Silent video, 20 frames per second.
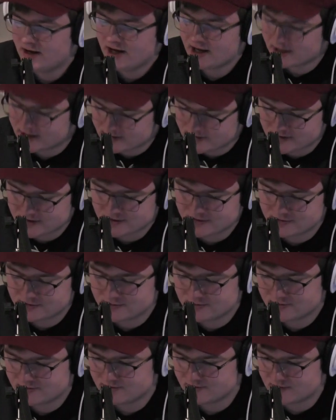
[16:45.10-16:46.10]
And I think
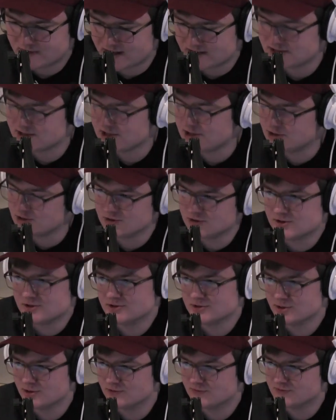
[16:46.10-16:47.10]
that teacher
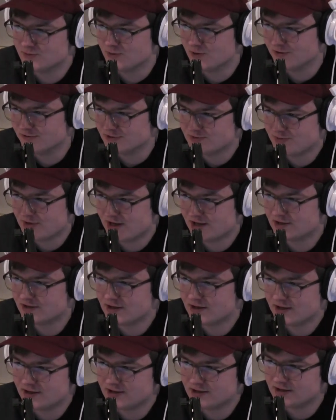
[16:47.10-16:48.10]
deserves more respect
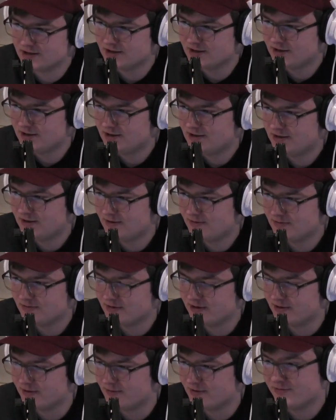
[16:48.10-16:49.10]
than,
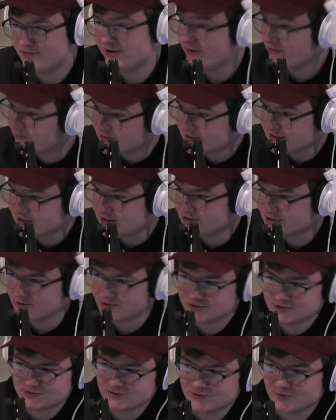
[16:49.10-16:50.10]
maybe other
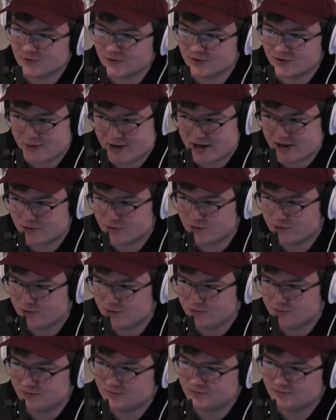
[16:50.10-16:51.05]
teachers or the bathroom.